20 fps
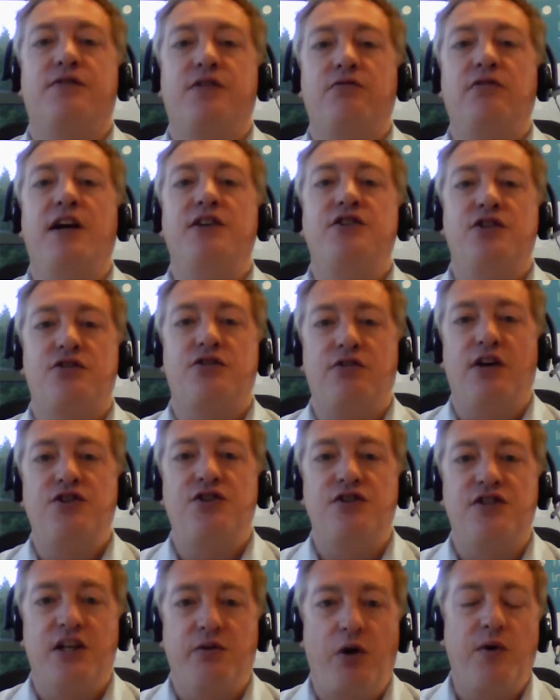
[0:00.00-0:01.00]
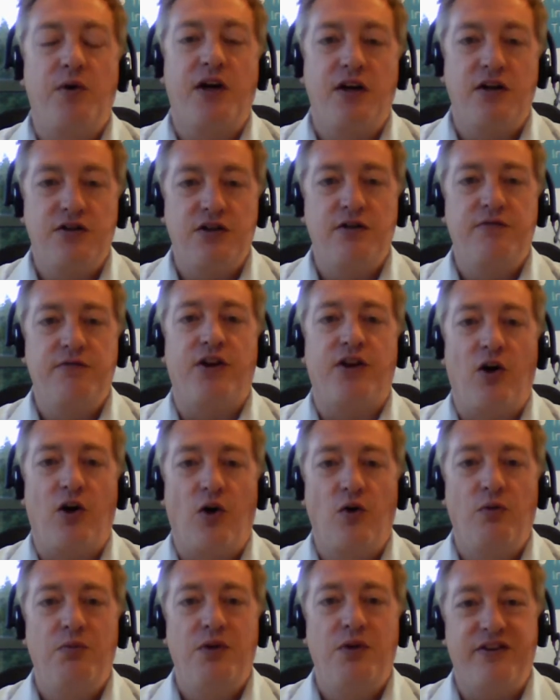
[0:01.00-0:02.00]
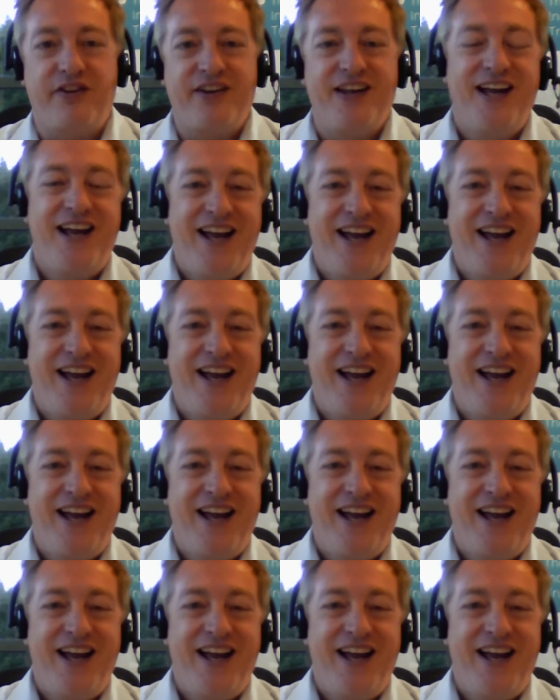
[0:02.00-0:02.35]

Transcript: of the registrations that we were going to do for the whole month.